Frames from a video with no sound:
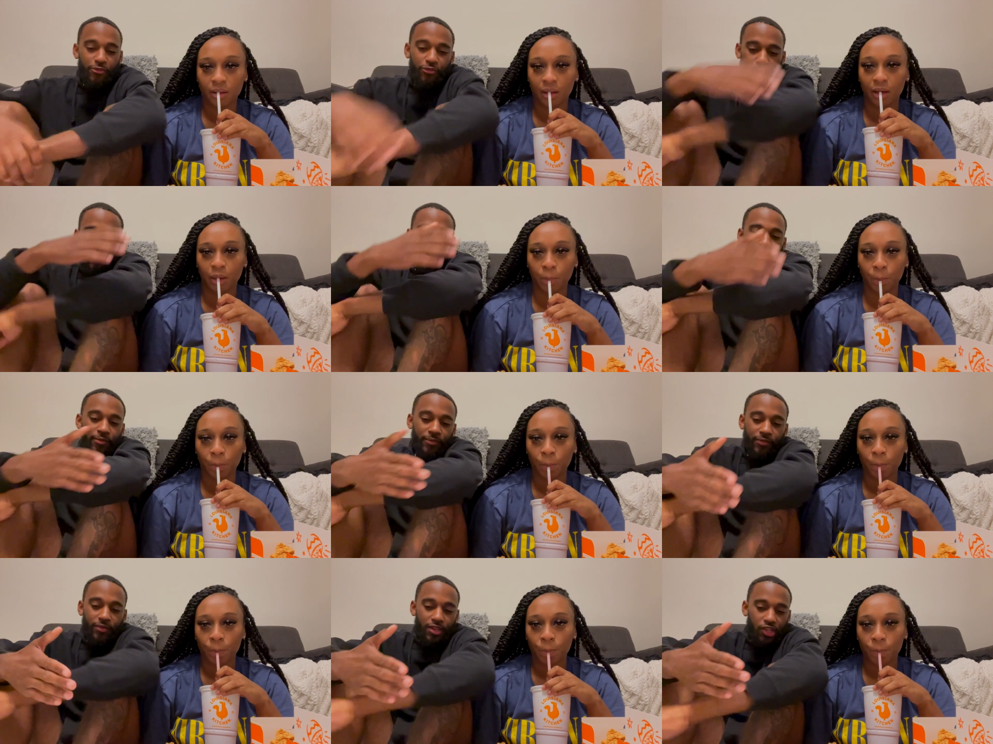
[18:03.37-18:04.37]

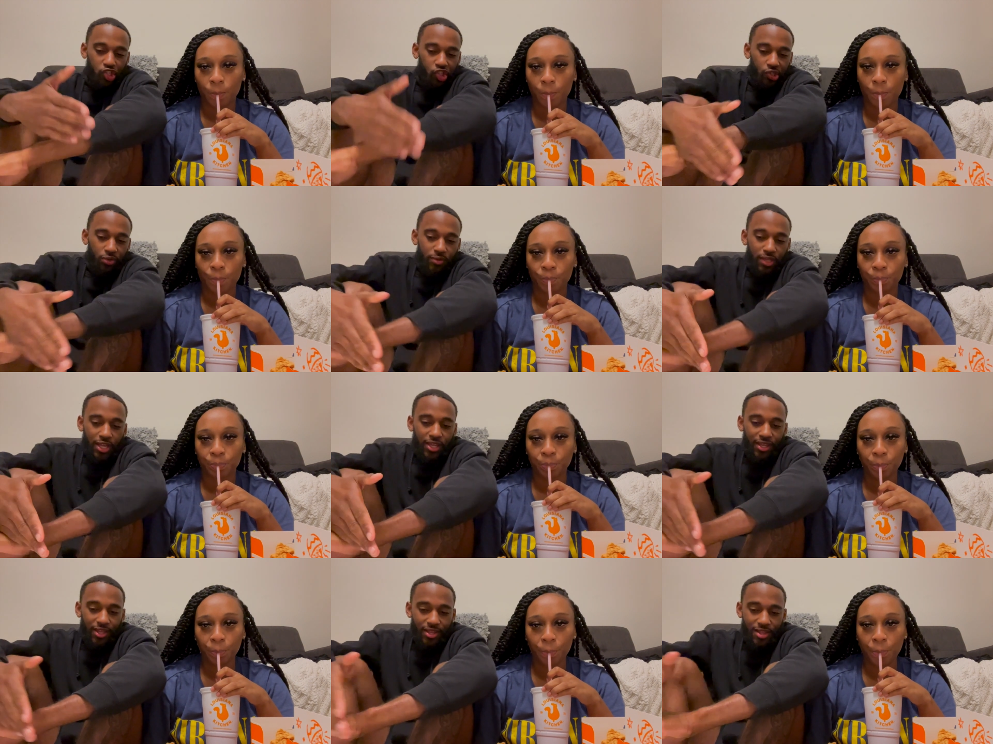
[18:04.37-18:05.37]
Speaker 1: From junior
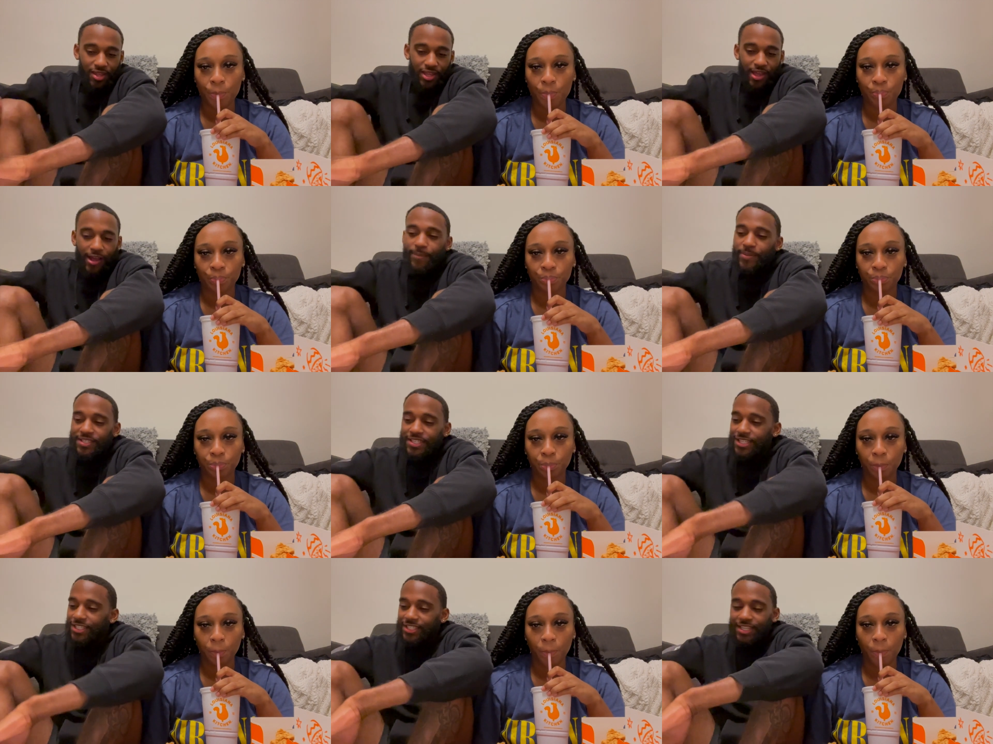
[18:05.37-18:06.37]
year up
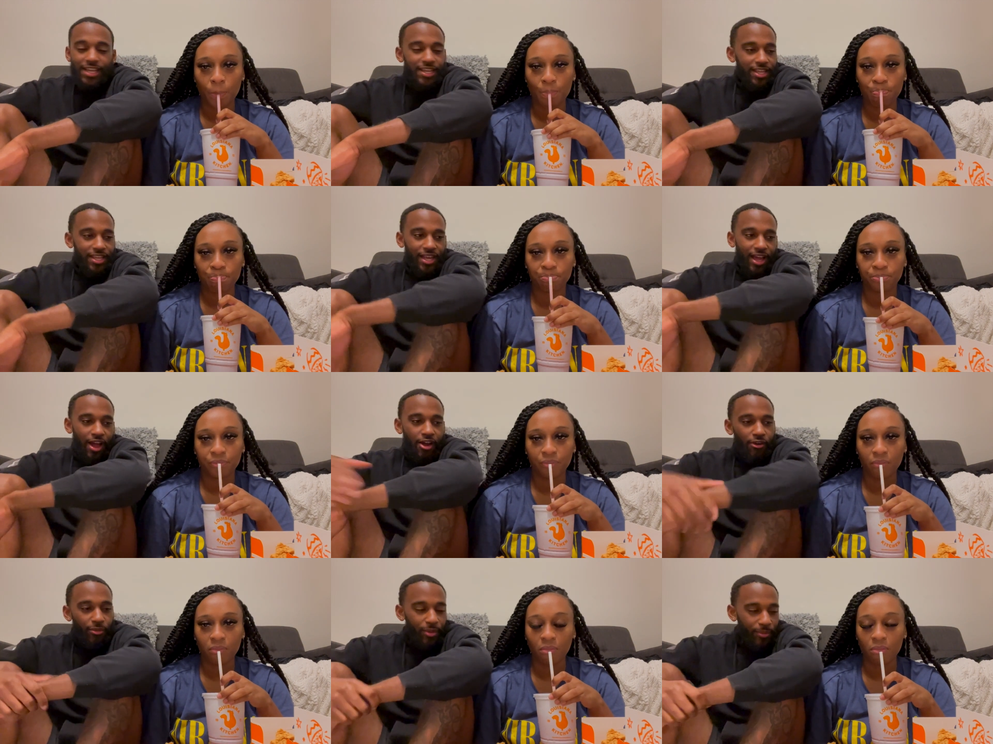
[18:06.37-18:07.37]
until senior year. I
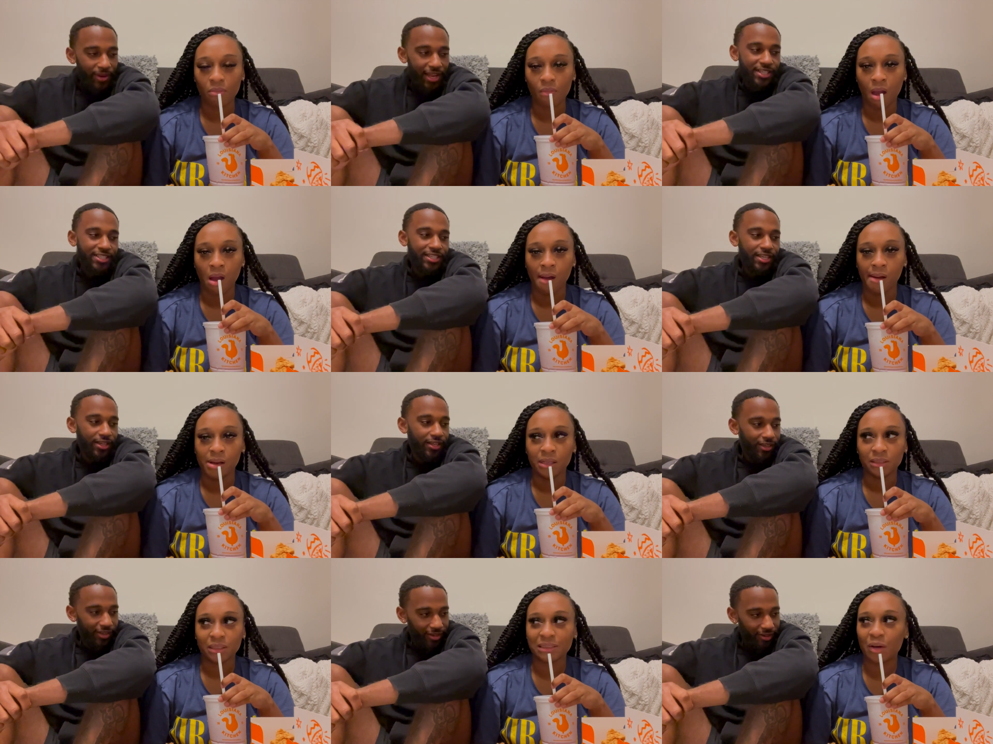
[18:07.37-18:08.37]
don't remember that
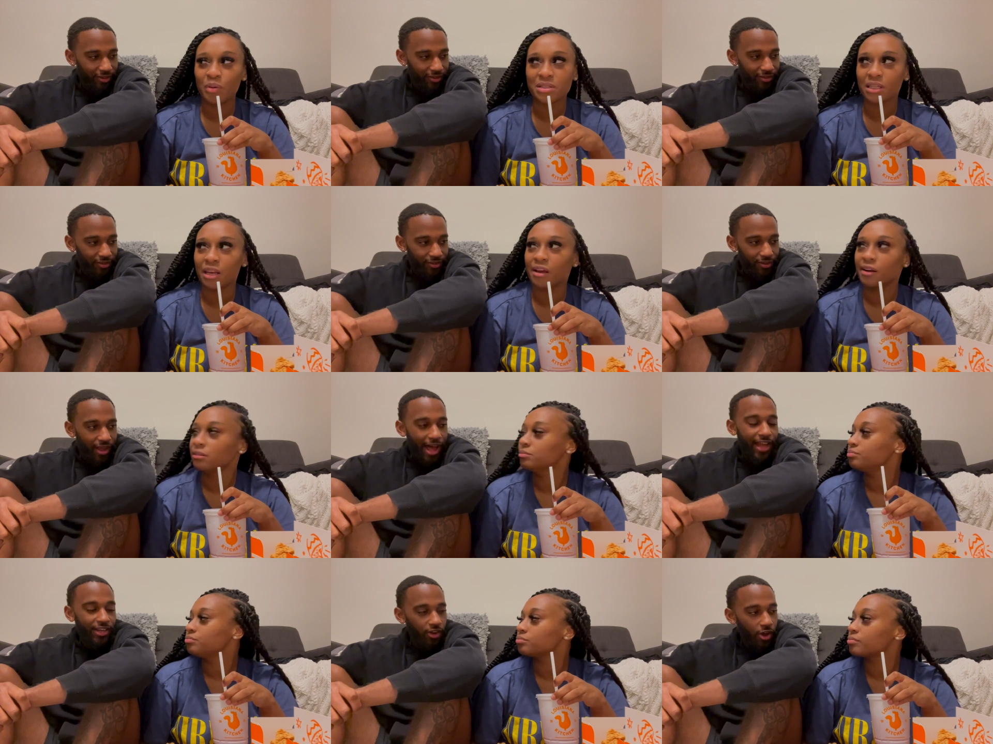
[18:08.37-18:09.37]
shit.
Speaker 2: Because I wasn't there.
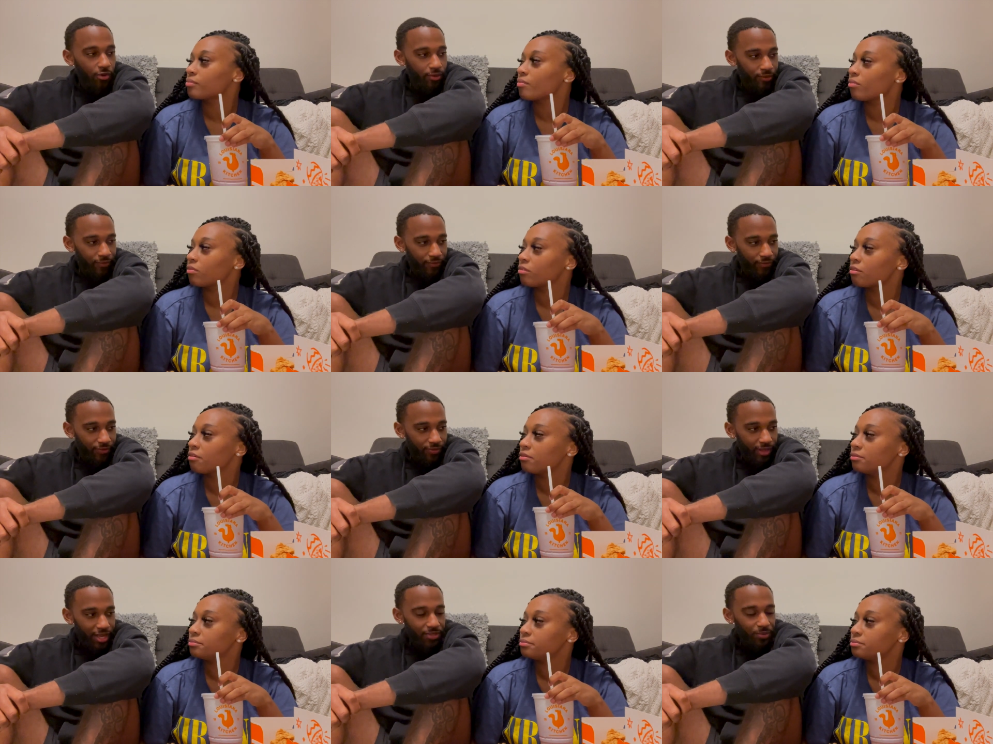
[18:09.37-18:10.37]
Speaker 1: I know.
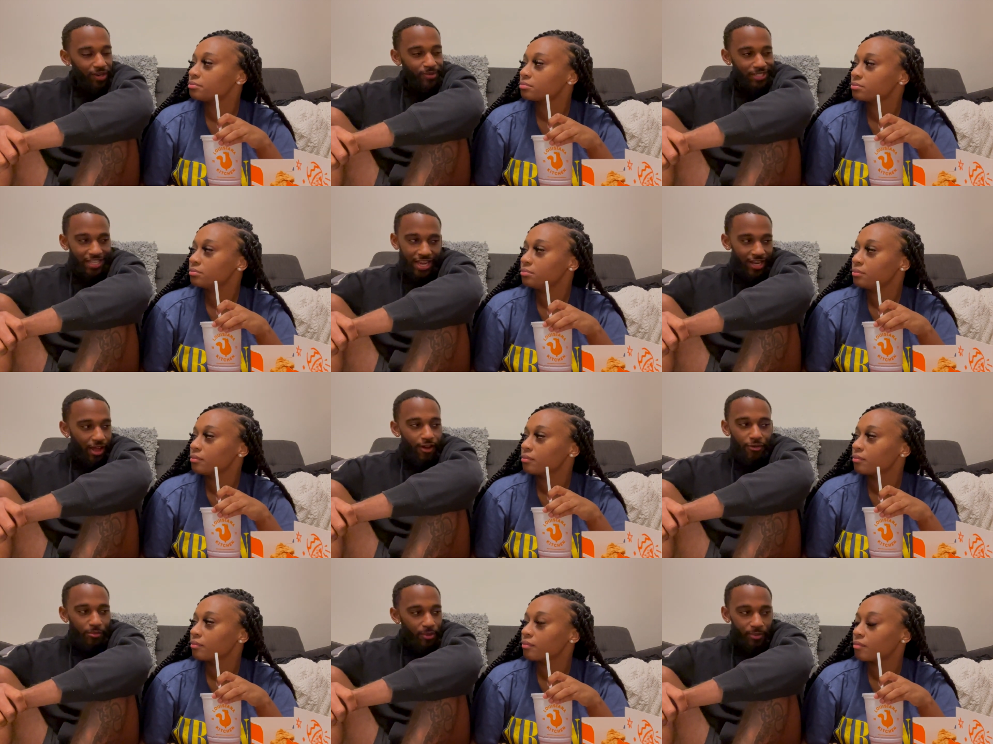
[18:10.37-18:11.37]
That's what I'm saying. I
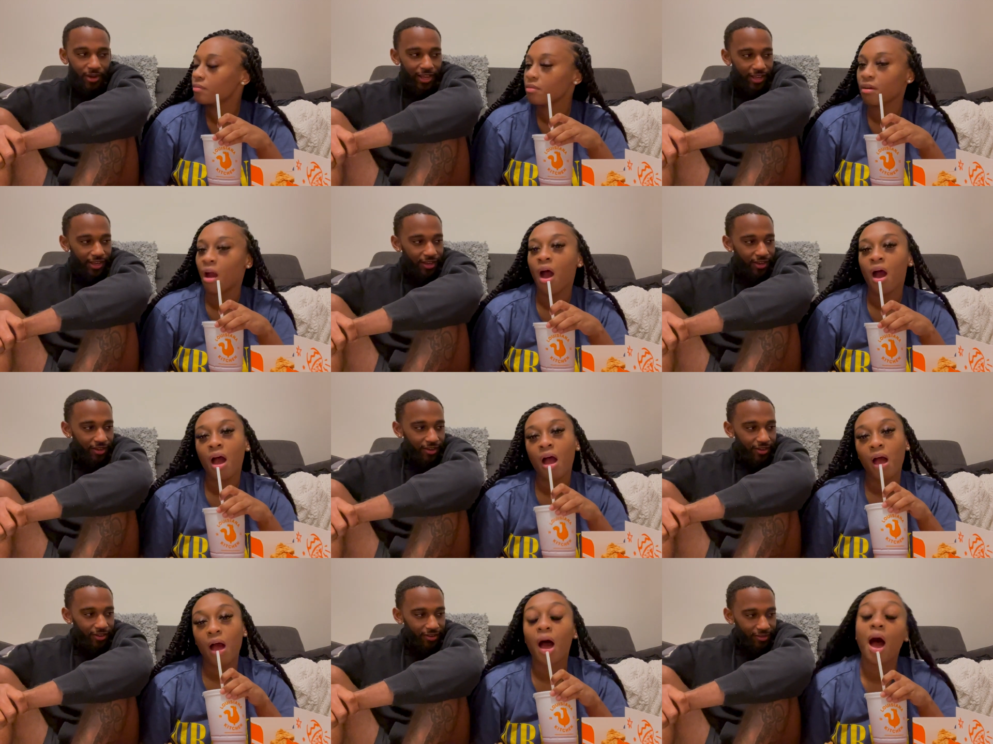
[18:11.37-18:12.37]
don't remember
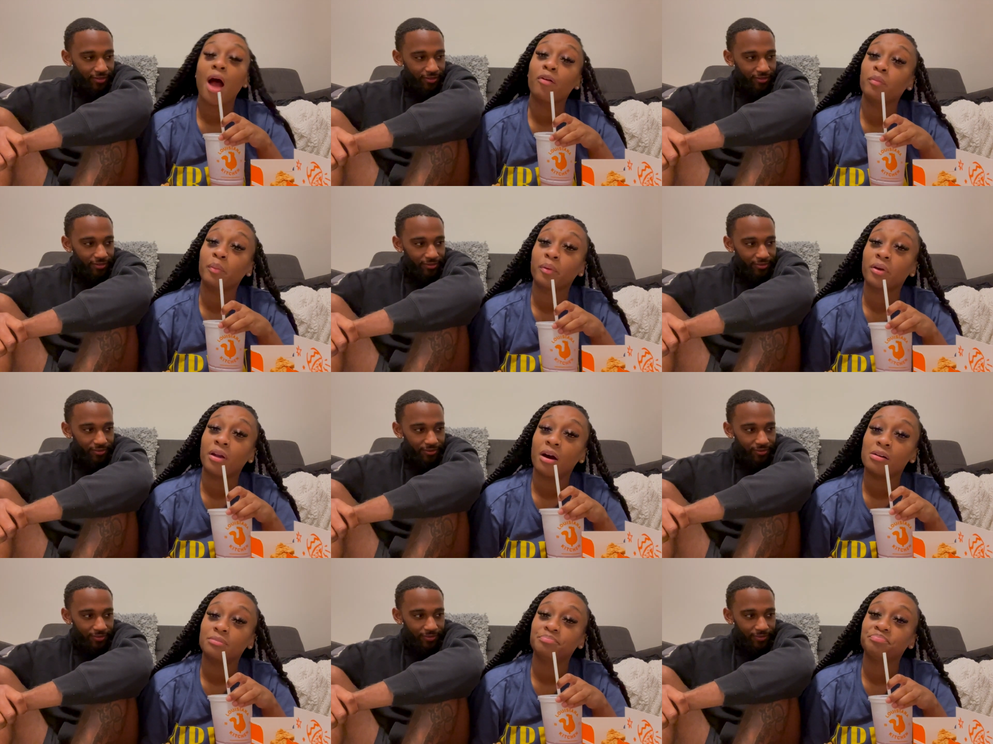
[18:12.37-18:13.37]
that.
Speaker 2: I remember it
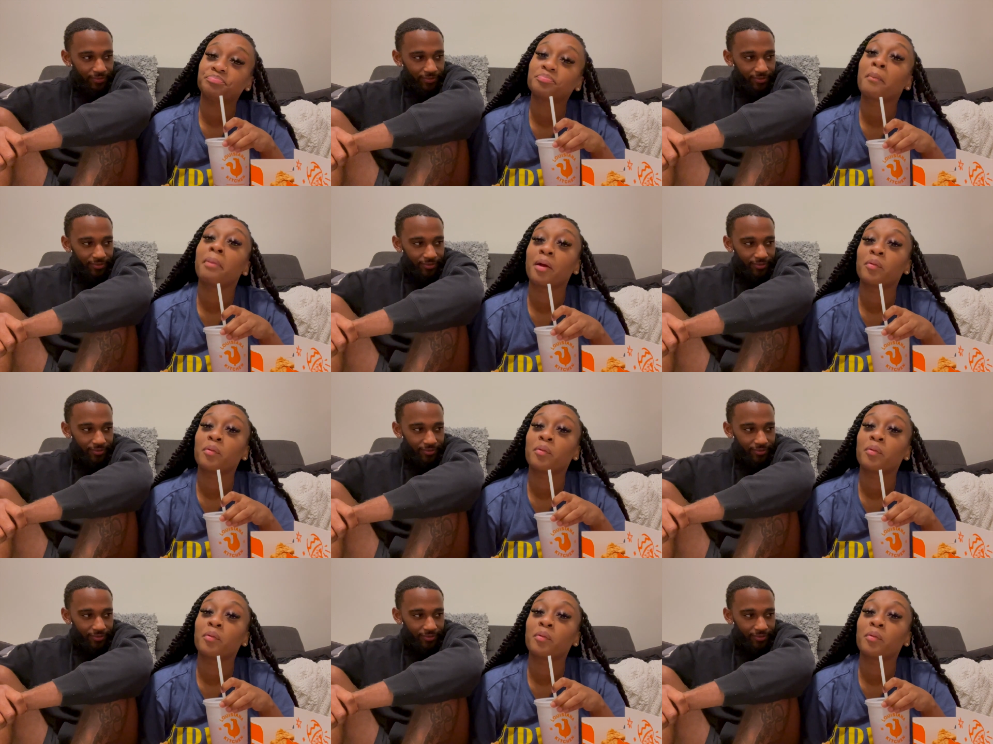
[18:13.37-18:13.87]
all bear